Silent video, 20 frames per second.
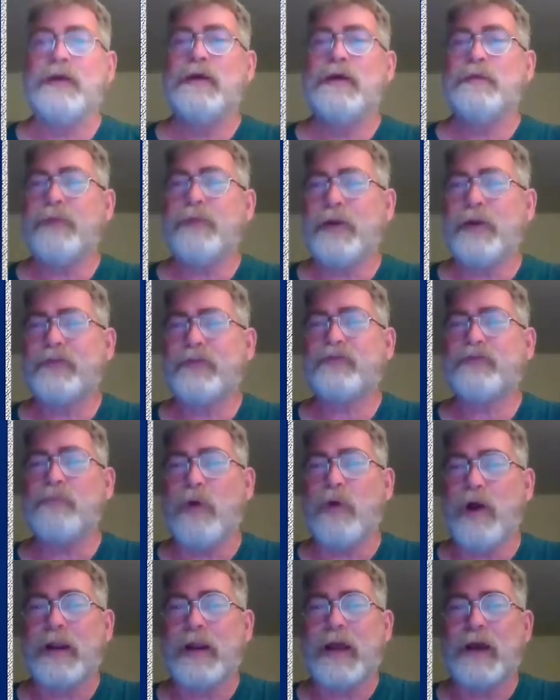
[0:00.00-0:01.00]
Pretty
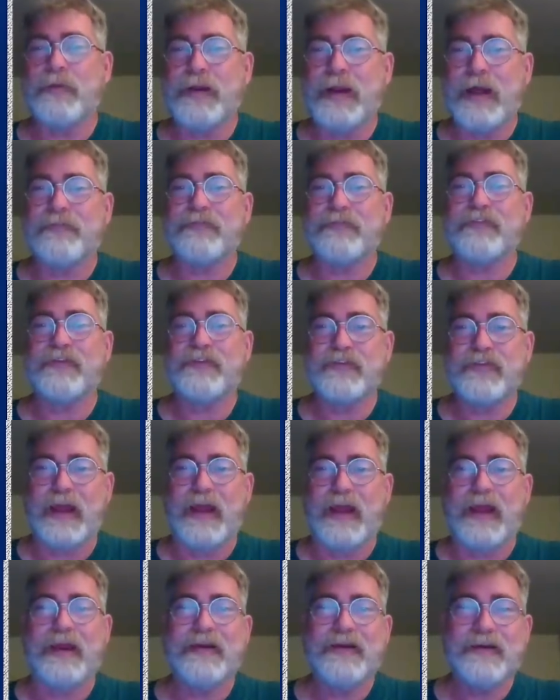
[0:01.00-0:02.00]
smart, I would have to
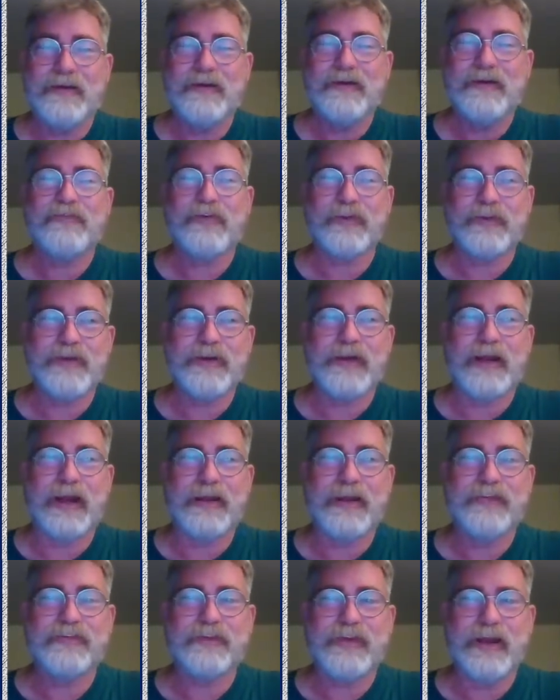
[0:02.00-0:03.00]
say, for the
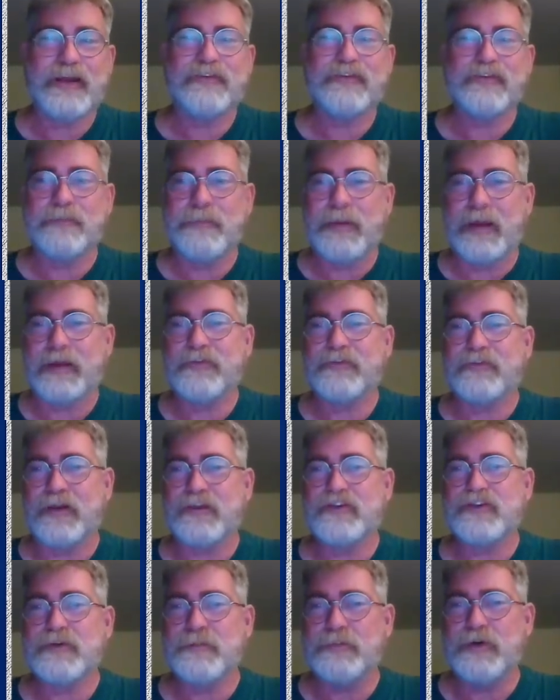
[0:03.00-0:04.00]
United States to make
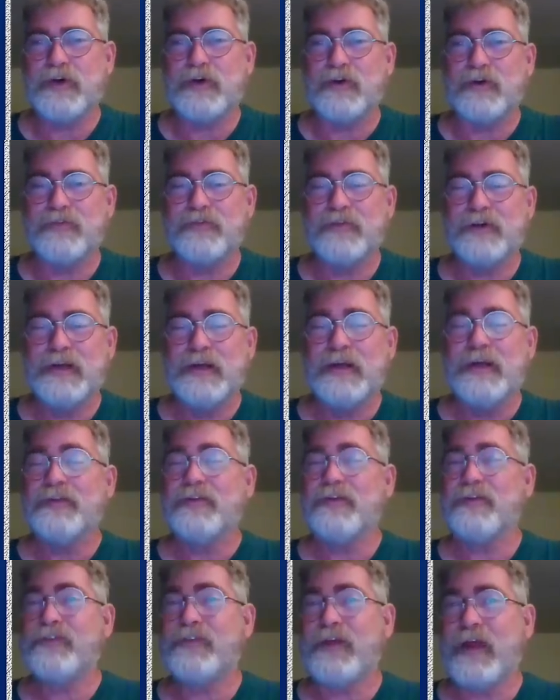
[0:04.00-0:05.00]
such a move
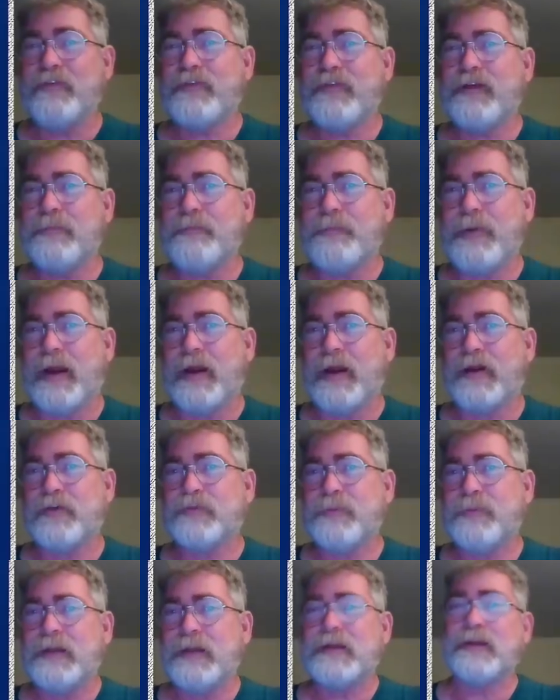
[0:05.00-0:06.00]
to save the
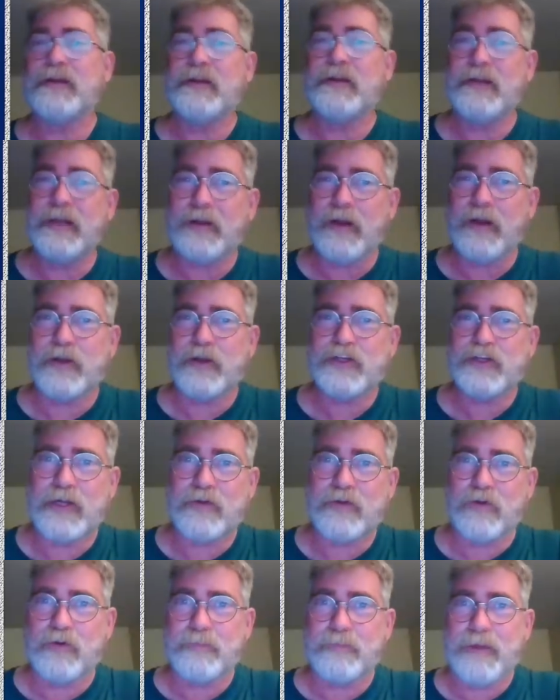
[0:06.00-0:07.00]
embarrassment, get our
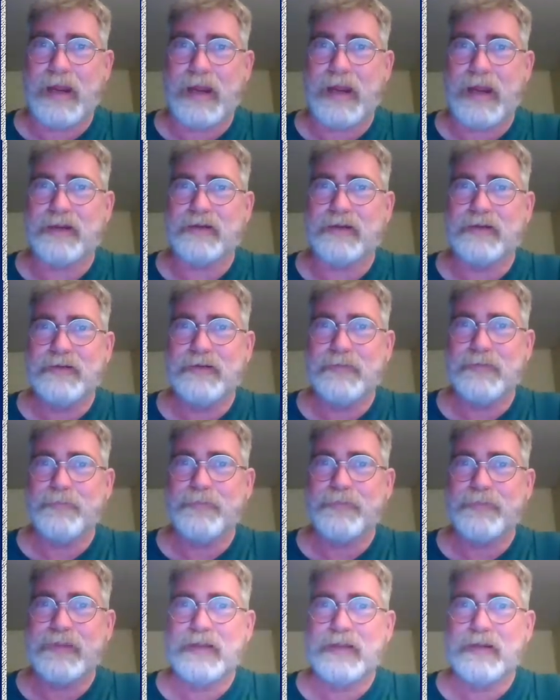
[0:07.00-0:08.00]
general back,
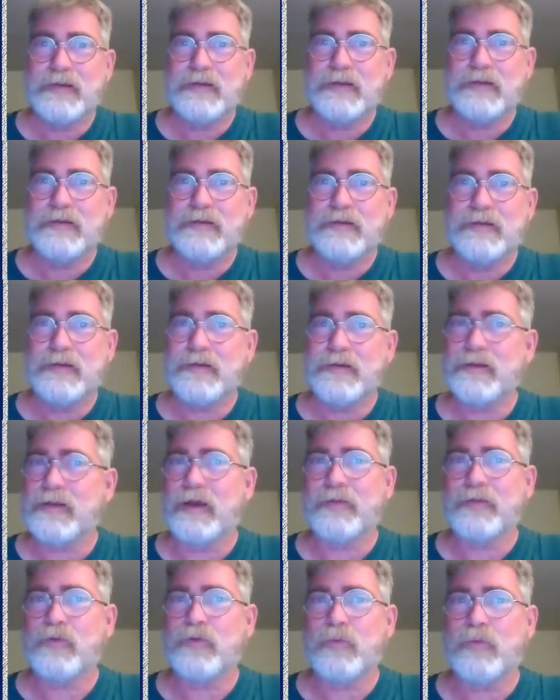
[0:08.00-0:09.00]
and
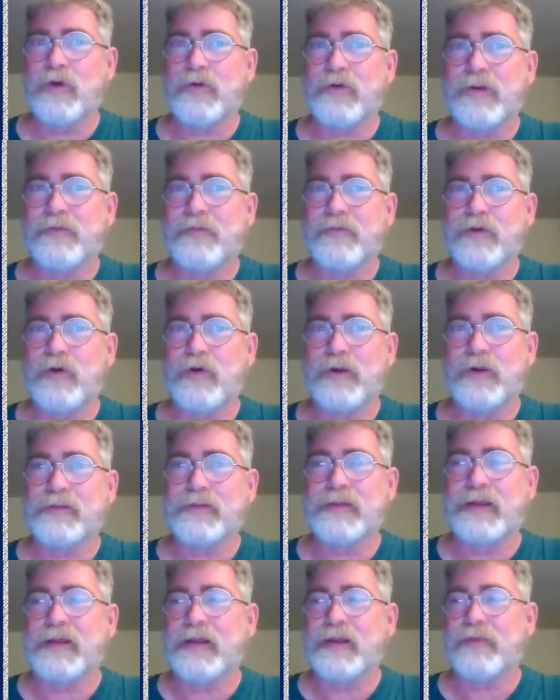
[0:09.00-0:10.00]
not the world ever know
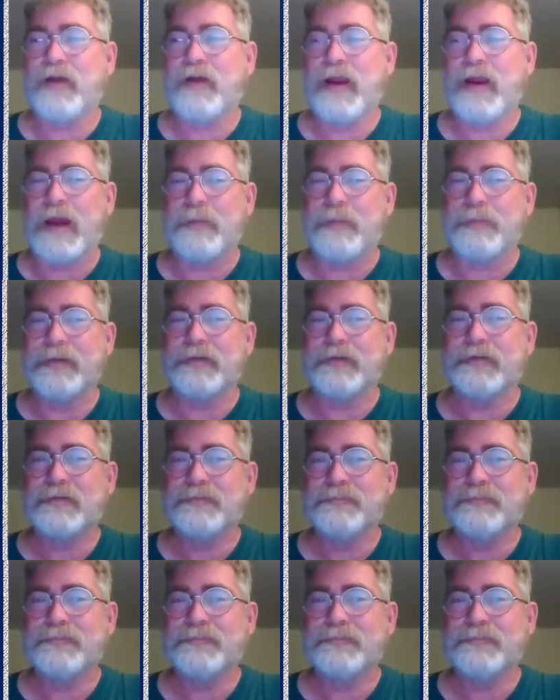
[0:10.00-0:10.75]
anything ever happened.